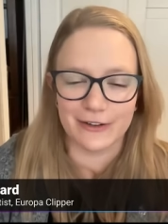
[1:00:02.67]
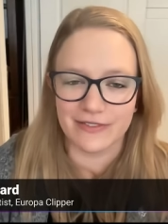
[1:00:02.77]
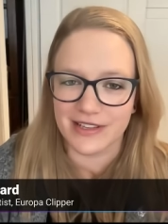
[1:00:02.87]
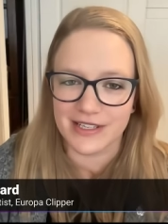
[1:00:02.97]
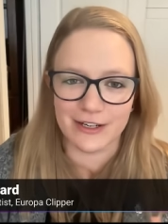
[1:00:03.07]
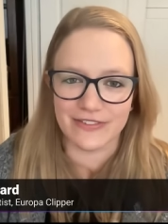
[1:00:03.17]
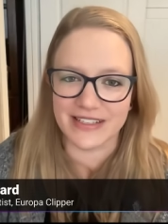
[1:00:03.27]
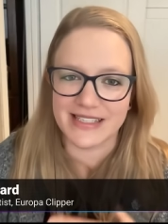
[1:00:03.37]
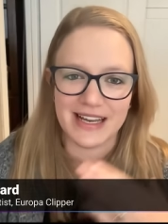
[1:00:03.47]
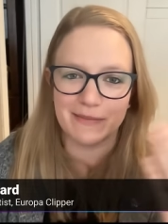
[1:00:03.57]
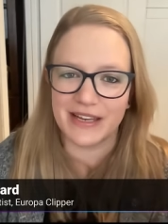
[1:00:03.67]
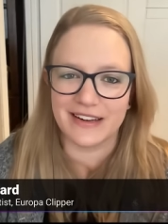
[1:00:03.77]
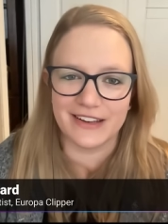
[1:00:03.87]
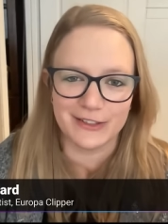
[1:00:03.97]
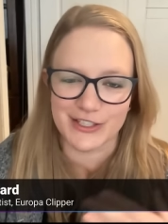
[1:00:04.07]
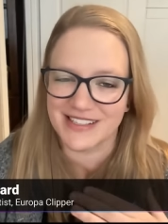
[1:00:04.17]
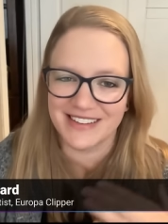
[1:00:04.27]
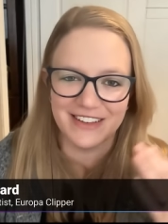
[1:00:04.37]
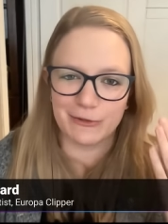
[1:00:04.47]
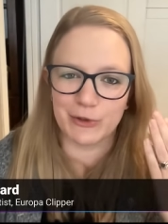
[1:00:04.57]
over the surface. I mean,
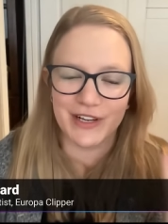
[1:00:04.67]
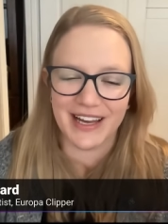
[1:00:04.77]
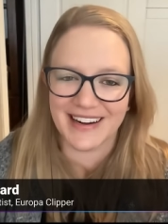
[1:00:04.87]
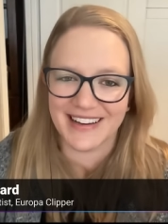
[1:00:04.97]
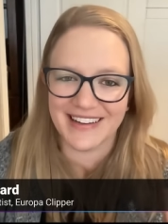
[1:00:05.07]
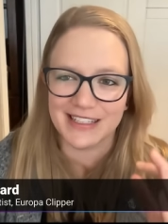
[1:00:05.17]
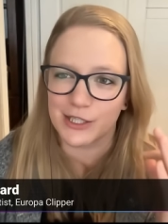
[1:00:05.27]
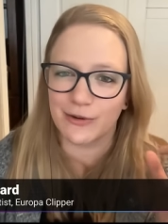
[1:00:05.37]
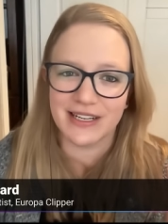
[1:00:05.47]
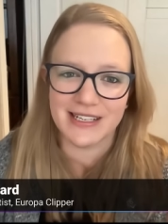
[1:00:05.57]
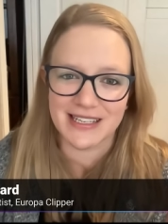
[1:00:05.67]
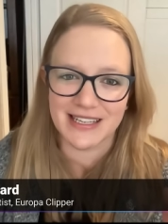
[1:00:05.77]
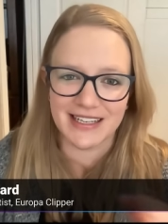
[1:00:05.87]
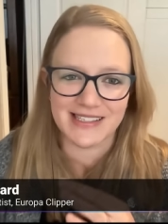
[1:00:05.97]
you look at it, it's crazy.